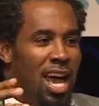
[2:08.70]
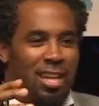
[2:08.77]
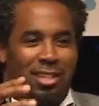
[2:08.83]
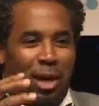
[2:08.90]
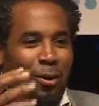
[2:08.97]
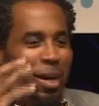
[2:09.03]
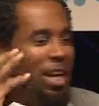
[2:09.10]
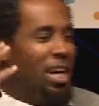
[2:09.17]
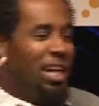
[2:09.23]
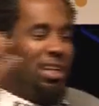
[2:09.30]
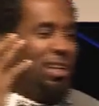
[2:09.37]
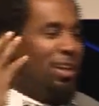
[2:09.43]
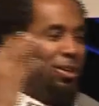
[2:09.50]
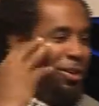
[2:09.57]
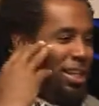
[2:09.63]
And so what did he
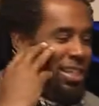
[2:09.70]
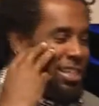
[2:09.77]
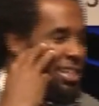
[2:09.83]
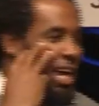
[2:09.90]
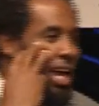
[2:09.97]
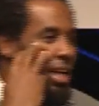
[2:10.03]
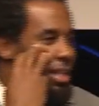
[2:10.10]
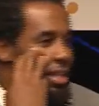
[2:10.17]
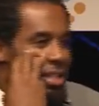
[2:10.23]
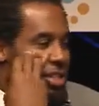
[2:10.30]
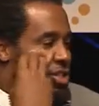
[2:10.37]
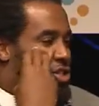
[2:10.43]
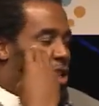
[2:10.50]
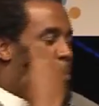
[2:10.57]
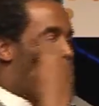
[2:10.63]
do? He decided to
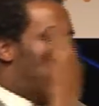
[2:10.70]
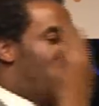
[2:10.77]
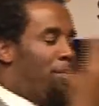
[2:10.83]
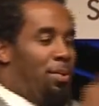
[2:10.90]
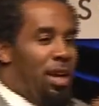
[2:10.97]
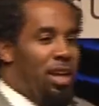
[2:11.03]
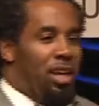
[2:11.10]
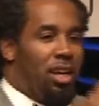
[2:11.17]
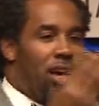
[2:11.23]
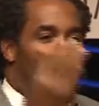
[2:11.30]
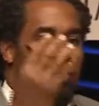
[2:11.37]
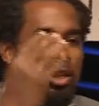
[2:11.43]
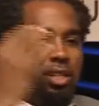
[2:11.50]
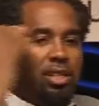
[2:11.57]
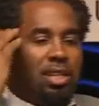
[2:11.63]
just jump on a plane and
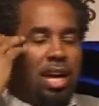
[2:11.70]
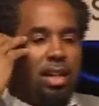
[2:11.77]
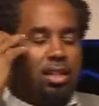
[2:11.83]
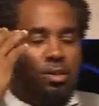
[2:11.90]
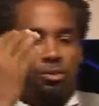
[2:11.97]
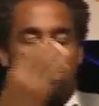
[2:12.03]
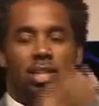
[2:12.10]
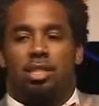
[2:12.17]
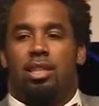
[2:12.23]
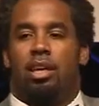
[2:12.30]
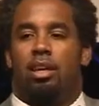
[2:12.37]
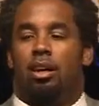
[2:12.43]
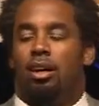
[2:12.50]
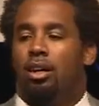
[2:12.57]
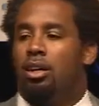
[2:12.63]
go. He decided to risk
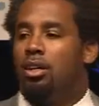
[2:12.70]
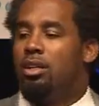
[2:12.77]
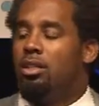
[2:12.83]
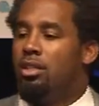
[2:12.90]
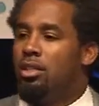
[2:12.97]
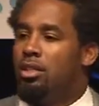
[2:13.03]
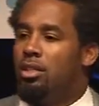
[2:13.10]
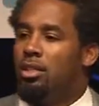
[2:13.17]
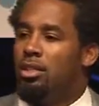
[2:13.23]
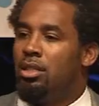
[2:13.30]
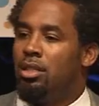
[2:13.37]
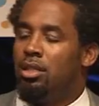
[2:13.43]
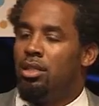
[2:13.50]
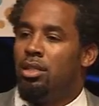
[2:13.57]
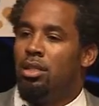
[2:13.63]
it all.
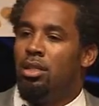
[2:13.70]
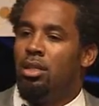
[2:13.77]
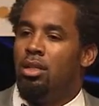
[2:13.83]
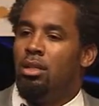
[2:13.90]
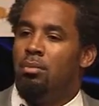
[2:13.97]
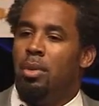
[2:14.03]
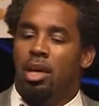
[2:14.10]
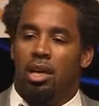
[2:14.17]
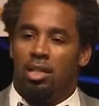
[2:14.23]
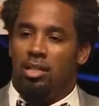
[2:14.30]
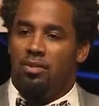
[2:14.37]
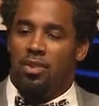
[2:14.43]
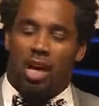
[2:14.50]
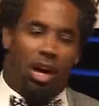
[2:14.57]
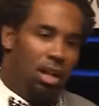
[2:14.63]

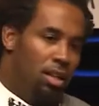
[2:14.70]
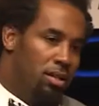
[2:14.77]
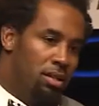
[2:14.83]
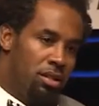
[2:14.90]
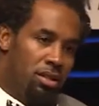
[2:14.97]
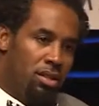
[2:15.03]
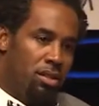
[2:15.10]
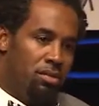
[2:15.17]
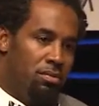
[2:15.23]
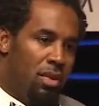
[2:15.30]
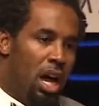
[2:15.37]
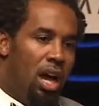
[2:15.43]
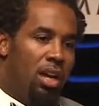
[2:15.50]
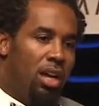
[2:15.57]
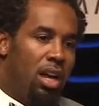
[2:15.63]
Millions of dollars,
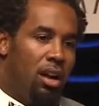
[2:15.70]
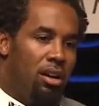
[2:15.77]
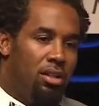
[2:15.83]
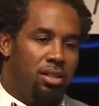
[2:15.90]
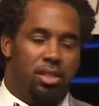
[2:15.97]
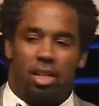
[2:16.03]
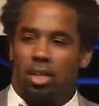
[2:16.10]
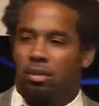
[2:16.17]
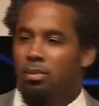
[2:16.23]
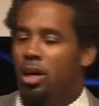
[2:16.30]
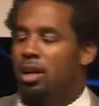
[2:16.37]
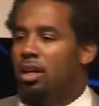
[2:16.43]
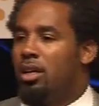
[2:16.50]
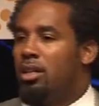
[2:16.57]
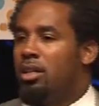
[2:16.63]
non guaranteed
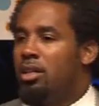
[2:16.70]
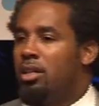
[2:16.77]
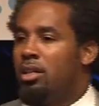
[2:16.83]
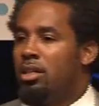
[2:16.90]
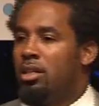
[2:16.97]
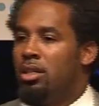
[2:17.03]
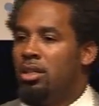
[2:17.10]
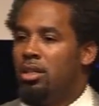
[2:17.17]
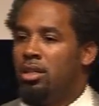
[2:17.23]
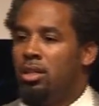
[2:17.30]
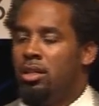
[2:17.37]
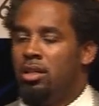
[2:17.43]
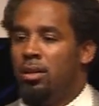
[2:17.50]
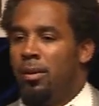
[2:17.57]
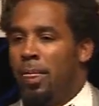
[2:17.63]
money
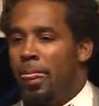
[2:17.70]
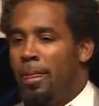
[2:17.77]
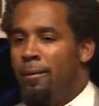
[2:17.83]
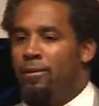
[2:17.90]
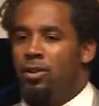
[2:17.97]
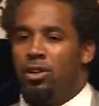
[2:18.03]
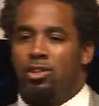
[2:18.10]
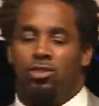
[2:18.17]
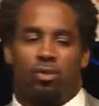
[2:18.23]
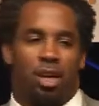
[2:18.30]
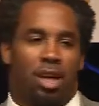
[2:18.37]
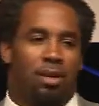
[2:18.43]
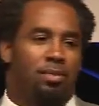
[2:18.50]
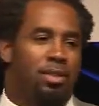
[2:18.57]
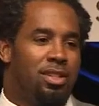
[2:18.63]
for a
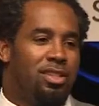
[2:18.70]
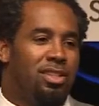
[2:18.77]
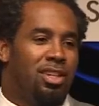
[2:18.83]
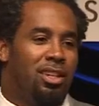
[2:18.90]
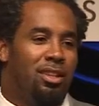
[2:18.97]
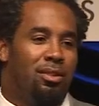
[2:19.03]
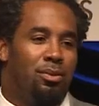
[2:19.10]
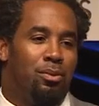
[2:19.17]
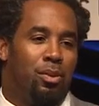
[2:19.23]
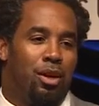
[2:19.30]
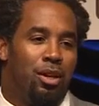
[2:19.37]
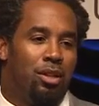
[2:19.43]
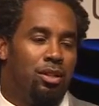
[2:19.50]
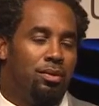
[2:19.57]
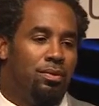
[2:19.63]
dream to see the
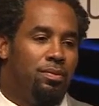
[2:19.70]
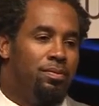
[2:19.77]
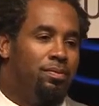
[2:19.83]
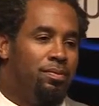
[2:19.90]
world.